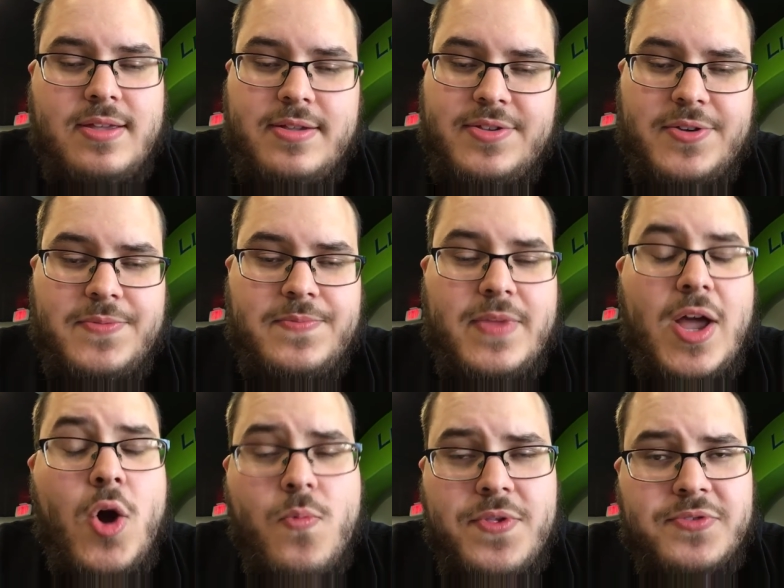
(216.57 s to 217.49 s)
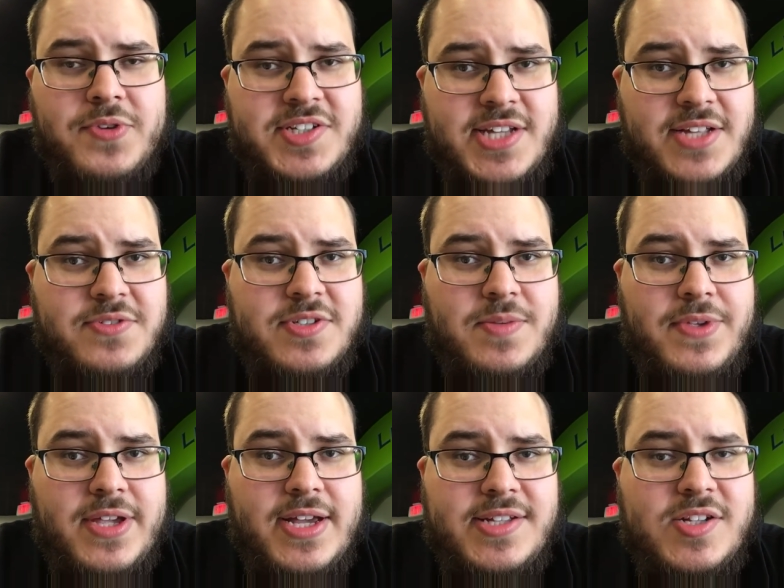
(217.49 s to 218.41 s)
So I hope this resonates with some of
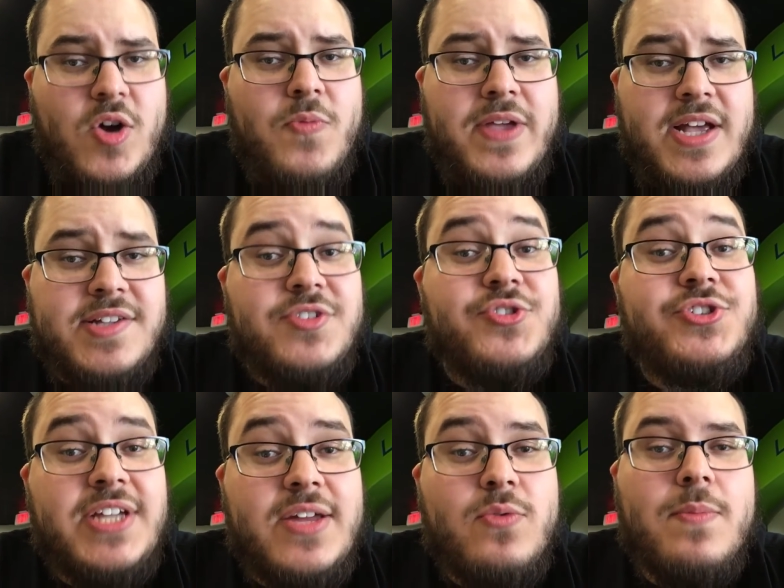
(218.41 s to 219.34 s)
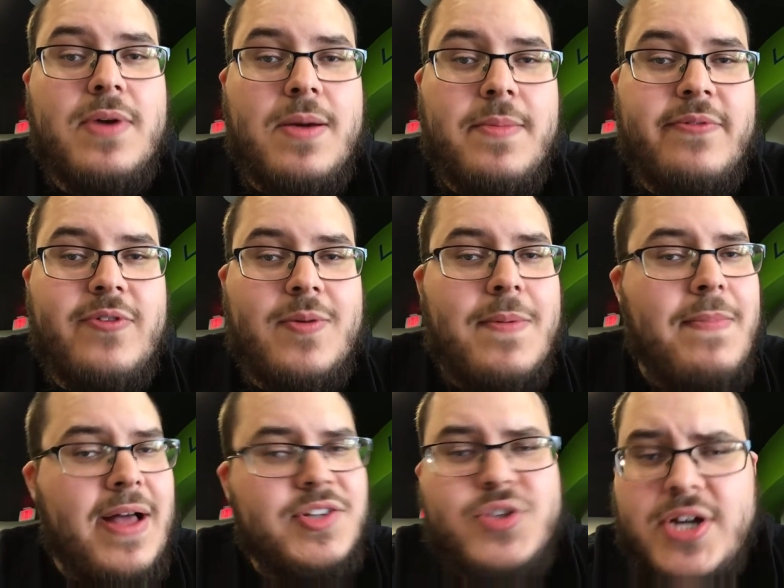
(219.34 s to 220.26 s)
you guys. I hope you guys understand where I'm coming from. I'm
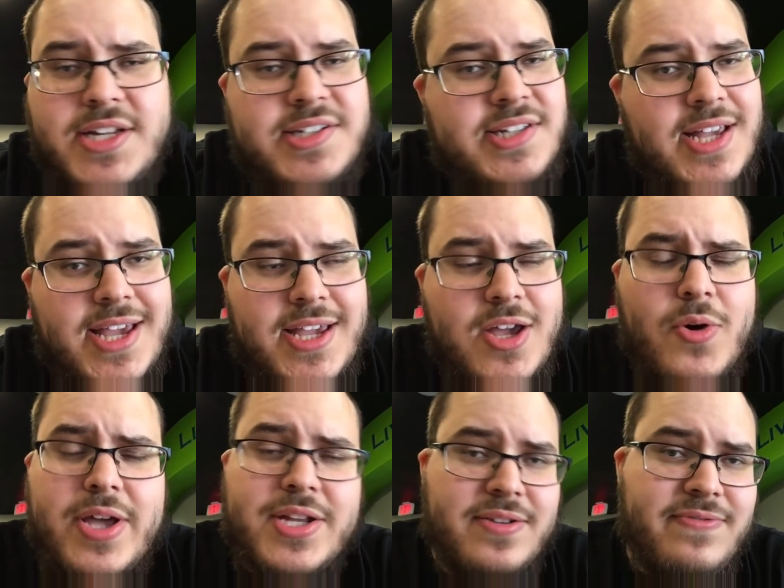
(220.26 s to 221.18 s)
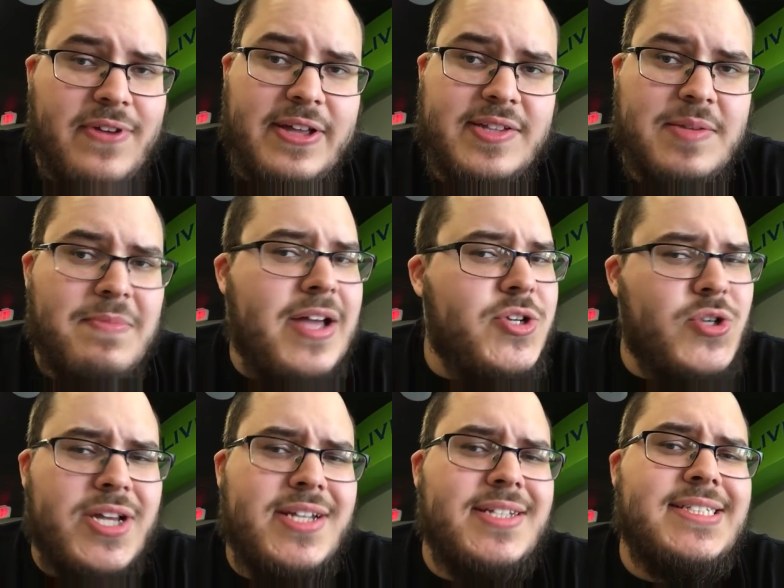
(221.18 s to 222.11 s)
not trying to say go get into fights. I'm not
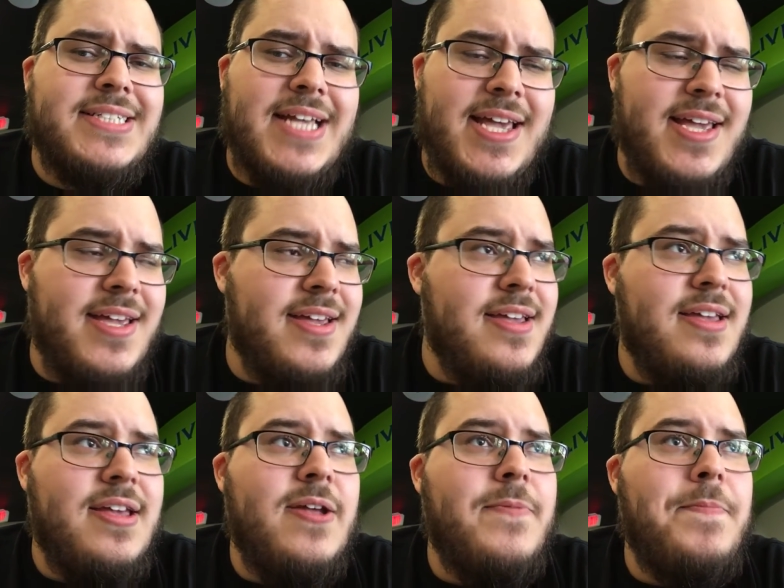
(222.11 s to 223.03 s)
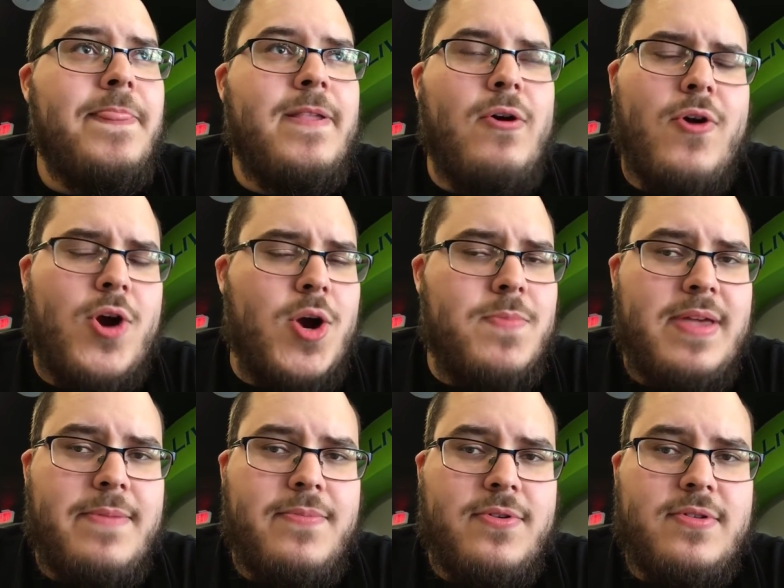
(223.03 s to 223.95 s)
trying to say go hurt
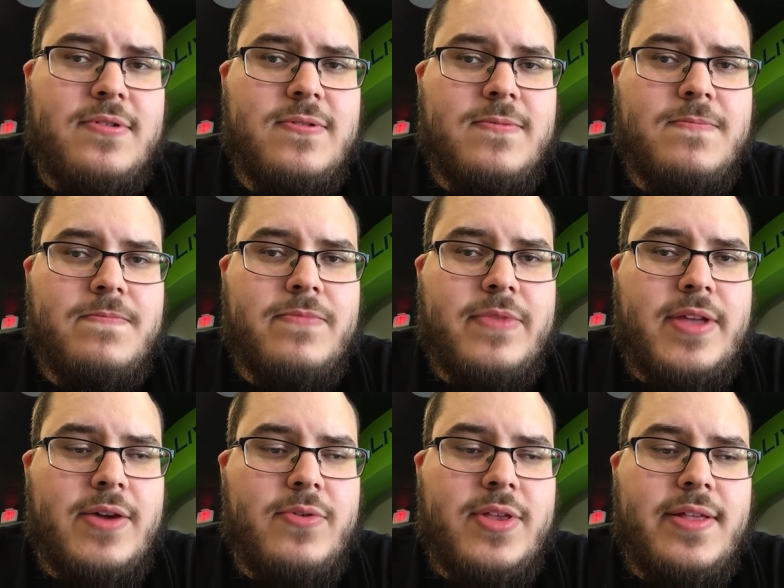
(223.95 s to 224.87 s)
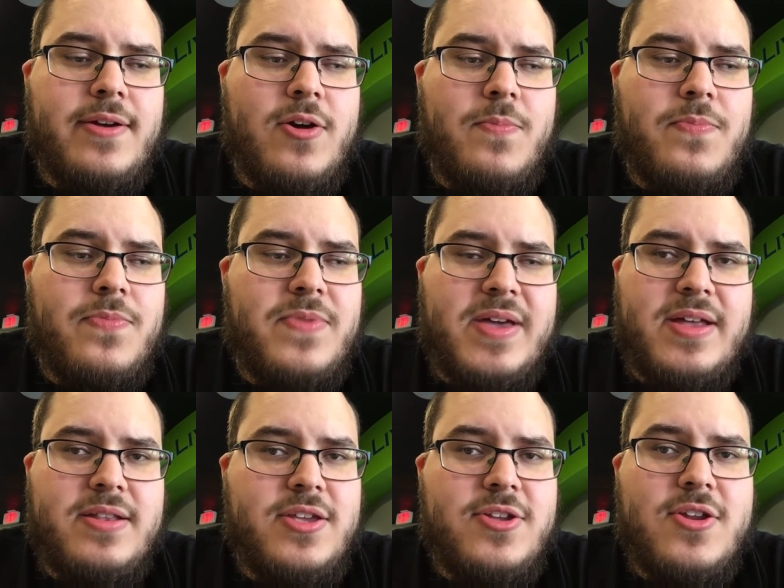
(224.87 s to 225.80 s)
people. I really hope
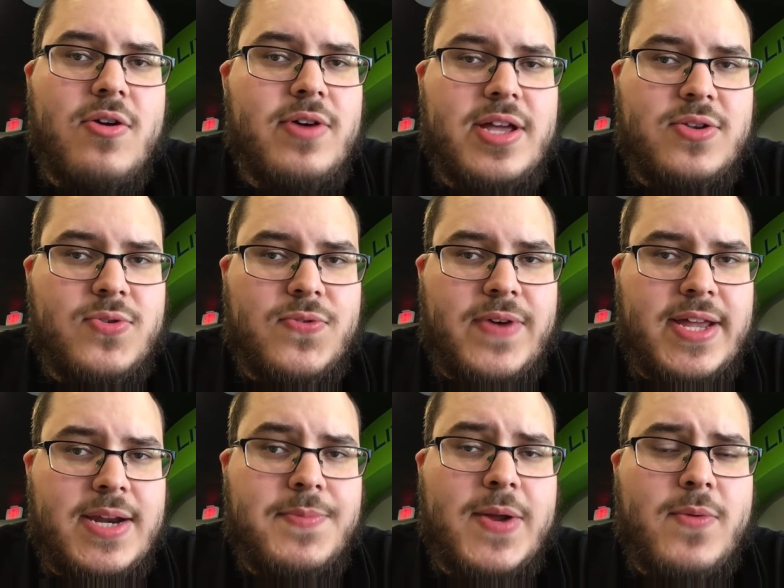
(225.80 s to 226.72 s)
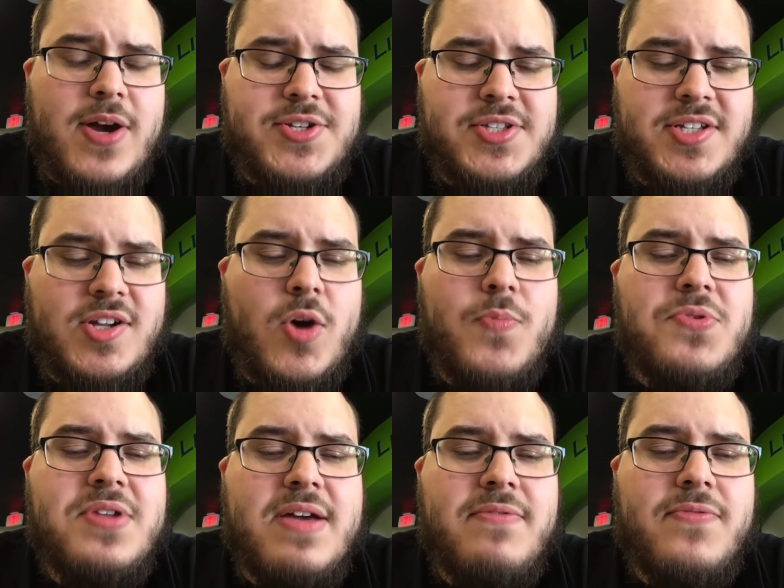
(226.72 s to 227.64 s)
that you don't get into a fight. Anybody watching this, I hope you
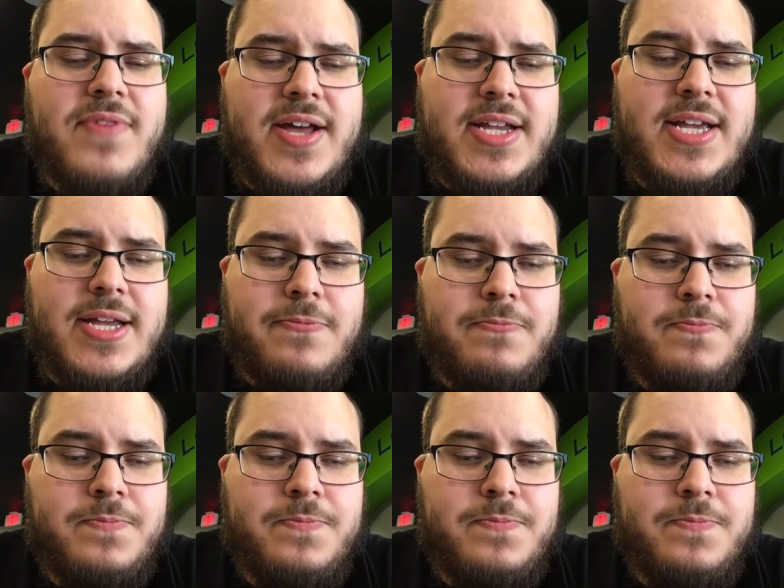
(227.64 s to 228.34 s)
never fight again.